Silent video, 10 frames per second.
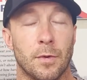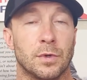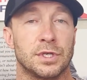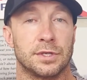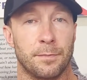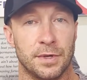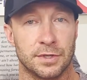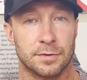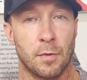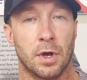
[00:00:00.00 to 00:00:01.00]
which is the
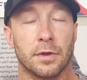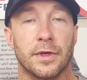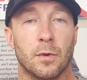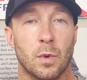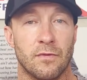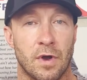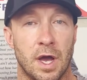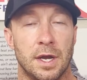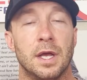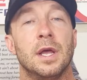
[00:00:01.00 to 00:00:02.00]
business model that we run